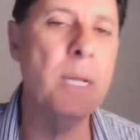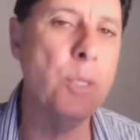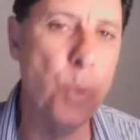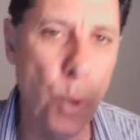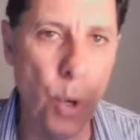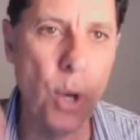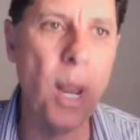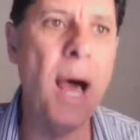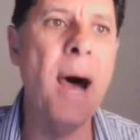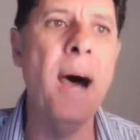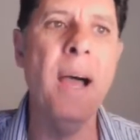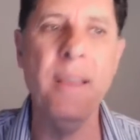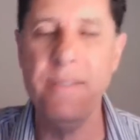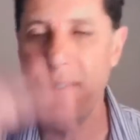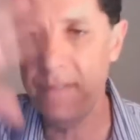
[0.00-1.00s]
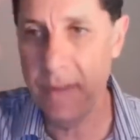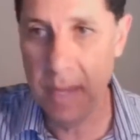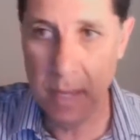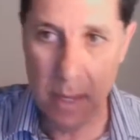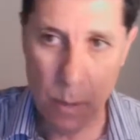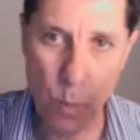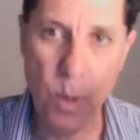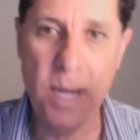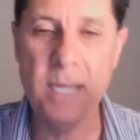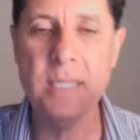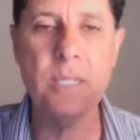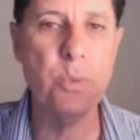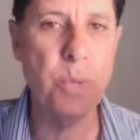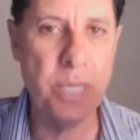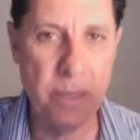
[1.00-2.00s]
do a live
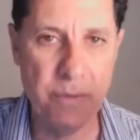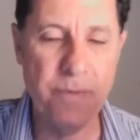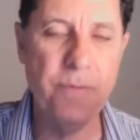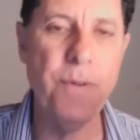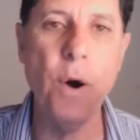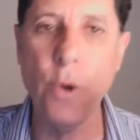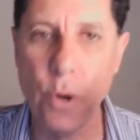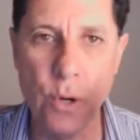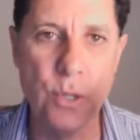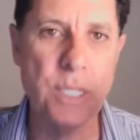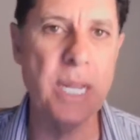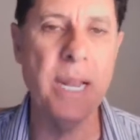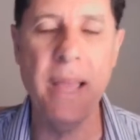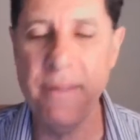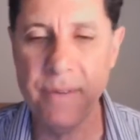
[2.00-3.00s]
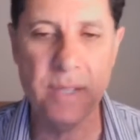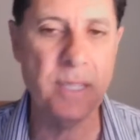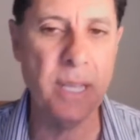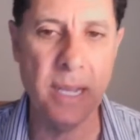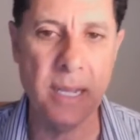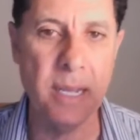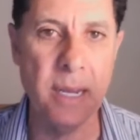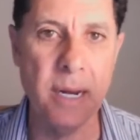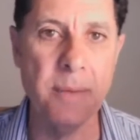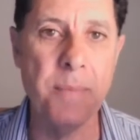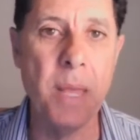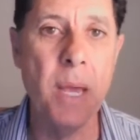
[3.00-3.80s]
once with photos and everything here.